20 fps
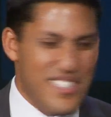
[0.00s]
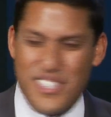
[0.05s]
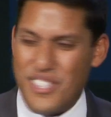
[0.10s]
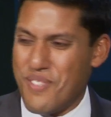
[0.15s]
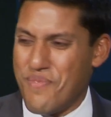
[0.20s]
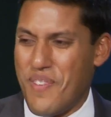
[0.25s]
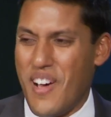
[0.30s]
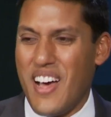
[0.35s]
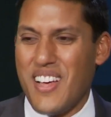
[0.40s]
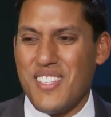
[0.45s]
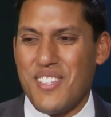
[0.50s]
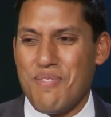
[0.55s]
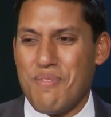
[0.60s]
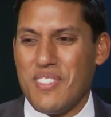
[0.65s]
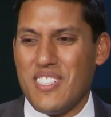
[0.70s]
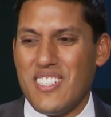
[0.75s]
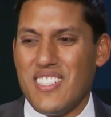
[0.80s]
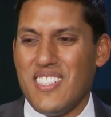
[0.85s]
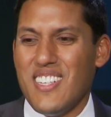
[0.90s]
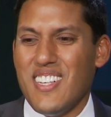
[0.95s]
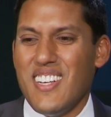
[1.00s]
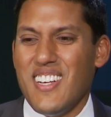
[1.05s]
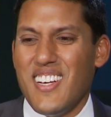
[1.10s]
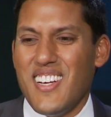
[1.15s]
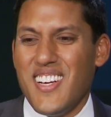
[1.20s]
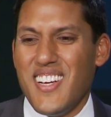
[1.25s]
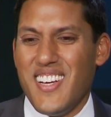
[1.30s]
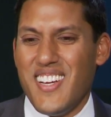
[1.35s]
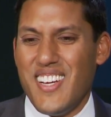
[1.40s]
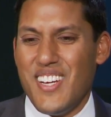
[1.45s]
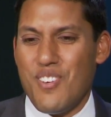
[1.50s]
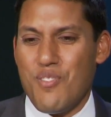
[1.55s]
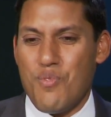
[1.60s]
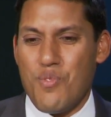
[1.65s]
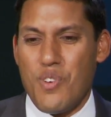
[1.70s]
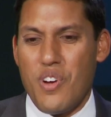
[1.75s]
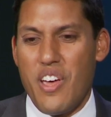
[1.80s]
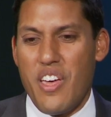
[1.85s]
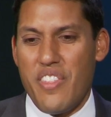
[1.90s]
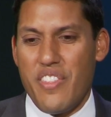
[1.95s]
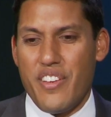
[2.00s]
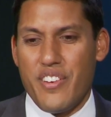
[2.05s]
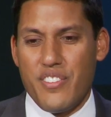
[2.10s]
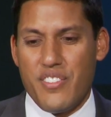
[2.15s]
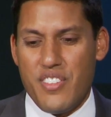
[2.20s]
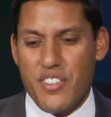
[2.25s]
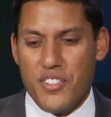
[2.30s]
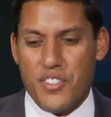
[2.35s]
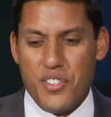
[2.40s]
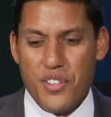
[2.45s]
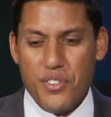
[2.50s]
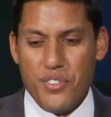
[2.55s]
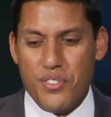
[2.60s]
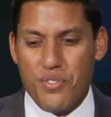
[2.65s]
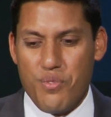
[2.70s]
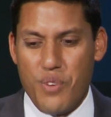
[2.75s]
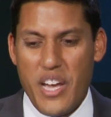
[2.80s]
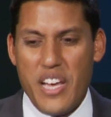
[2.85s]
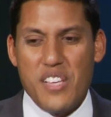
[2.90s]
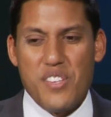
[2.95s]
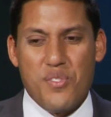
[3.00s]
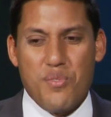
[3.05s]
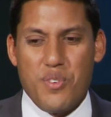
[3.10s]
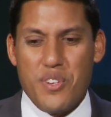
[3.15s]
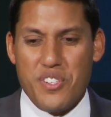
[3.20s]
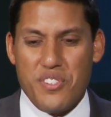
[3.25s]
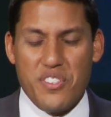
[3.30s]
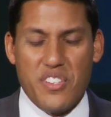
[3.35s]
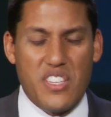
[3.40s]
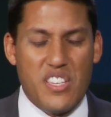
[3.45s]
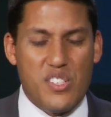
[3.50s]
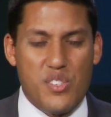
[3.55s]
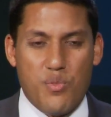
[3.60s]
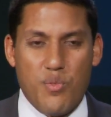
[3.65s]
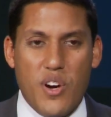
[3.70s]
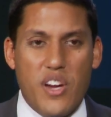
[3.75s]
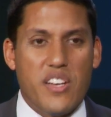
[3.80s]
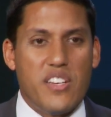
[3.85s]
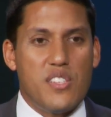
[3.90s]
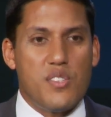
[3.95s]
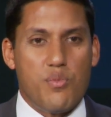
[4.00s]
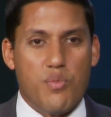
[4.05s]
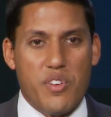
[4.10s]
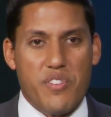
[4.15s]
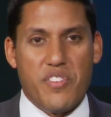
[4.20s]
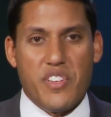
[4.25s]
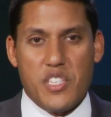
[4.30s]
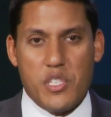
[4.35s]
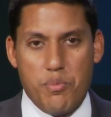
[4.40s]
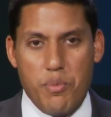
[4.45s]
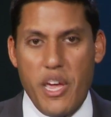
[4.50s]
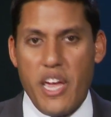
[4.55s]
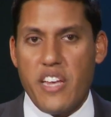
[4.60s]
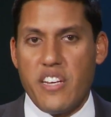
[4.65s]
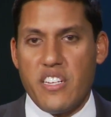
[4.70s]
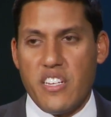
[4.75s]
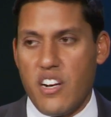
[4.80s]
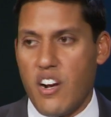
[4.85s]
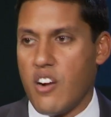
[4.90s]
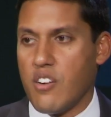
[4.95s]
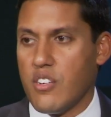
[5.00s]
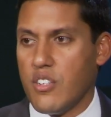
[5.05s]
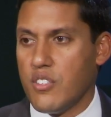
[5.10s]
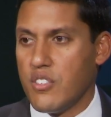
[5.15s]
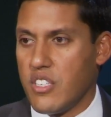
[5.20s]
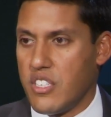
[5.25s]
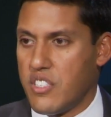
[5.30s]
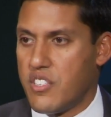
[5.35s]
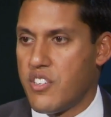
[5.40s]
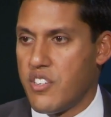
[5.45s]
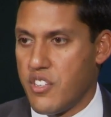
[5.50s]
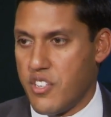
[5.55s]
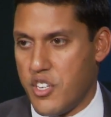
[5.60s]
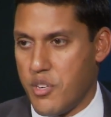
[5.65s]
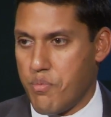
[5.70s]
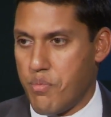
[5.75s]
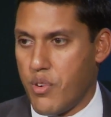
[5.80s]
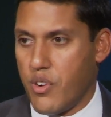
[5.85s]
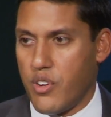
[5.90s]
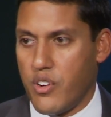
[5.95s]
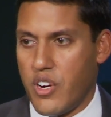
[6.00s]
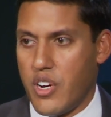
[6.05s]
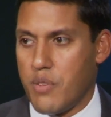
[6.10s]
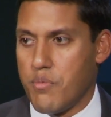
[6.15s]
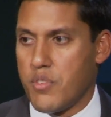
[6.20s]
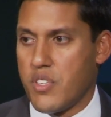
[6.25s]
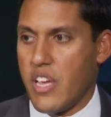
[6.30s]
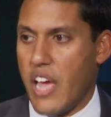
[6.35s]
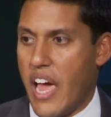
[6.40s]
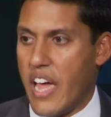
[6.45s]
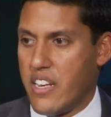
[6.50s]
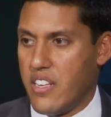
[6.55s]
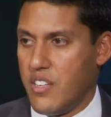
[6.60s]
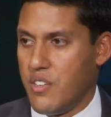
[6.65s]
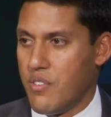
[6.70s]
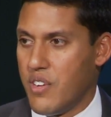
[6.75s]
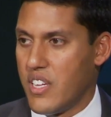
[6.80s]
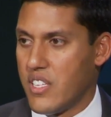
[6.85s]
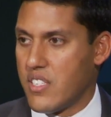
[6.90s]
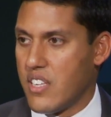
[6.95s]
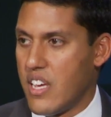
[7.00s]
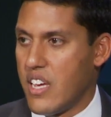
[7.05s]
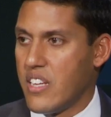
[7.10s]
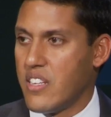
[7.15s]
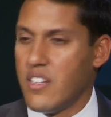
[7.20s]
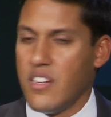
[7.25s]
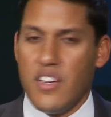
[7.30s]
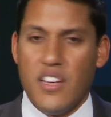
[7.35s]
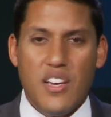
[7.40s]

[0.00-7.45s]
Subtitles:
as possible. And there are two ways we're doing this. One is we've expanded our own internship programs at USAID.